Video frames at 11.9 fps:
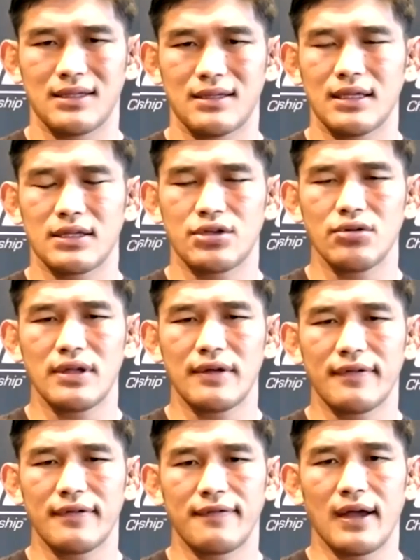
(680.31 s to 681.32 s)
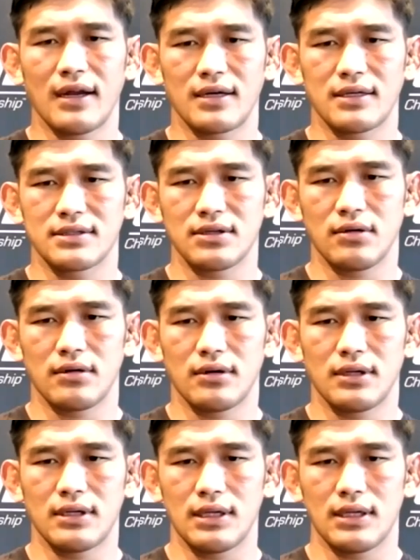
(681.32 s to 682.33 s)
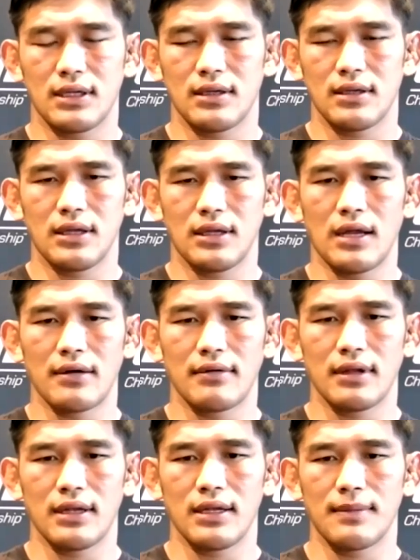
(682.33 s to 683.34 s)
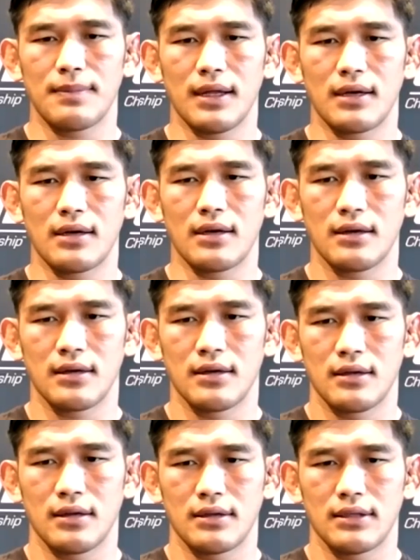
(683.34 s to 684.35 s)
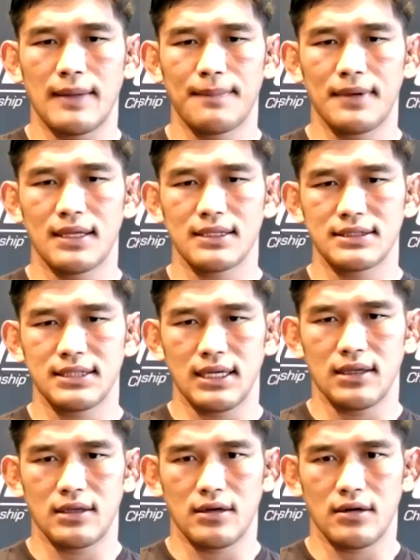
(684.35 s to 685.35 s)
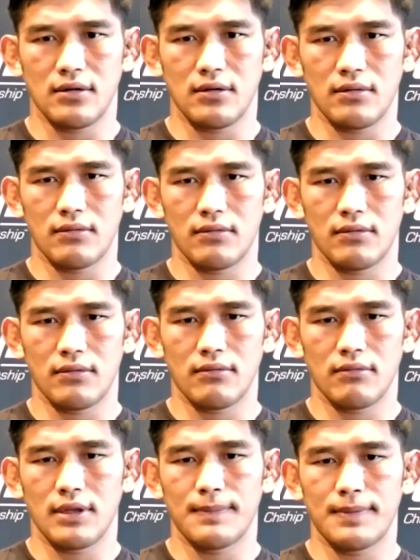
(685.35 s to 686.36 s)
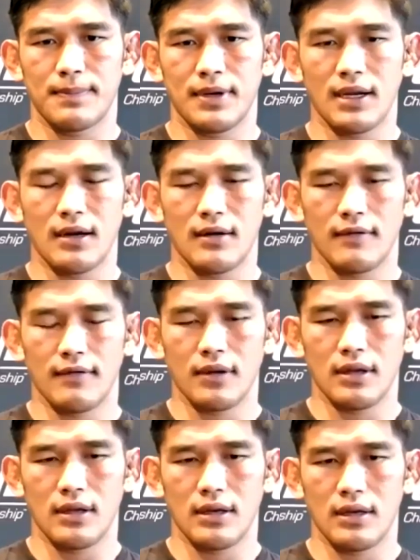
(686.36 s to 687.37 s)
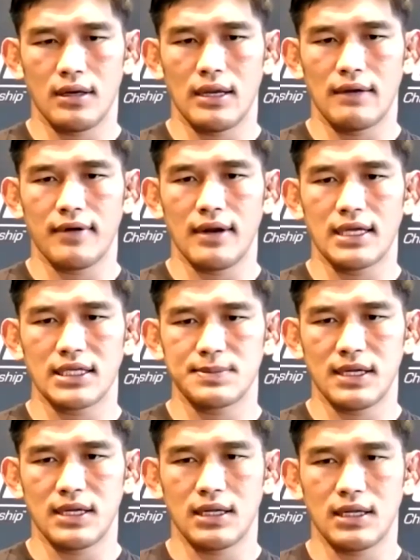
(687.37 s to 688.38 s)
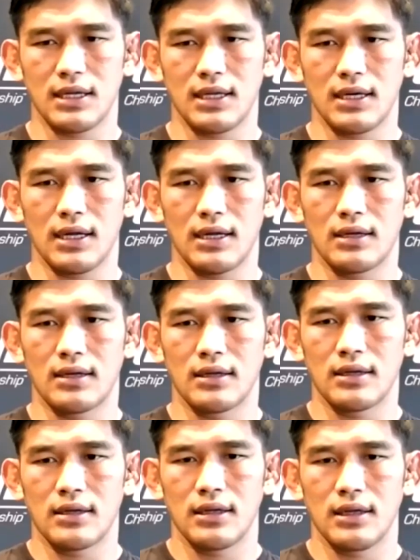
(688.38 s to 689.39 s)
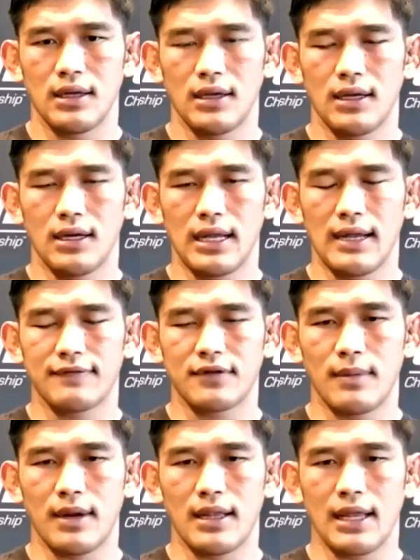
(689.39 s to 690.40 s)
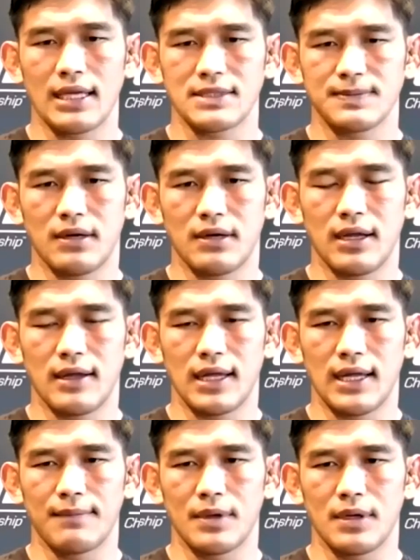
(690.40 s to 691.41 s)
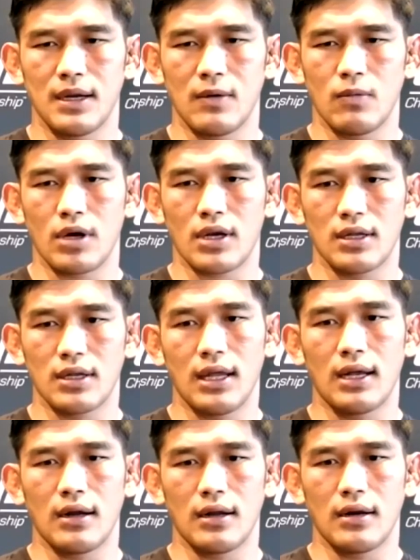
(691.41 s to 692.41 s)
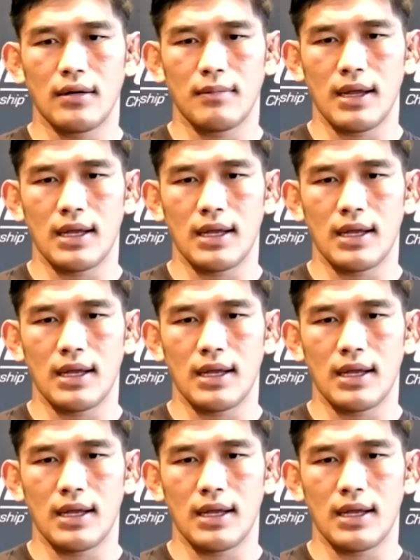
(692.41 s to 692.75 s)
They're two different fighters, so not really. But that being said, you know, we prepare in every aspect, and after my last bout, I've been working a lot on my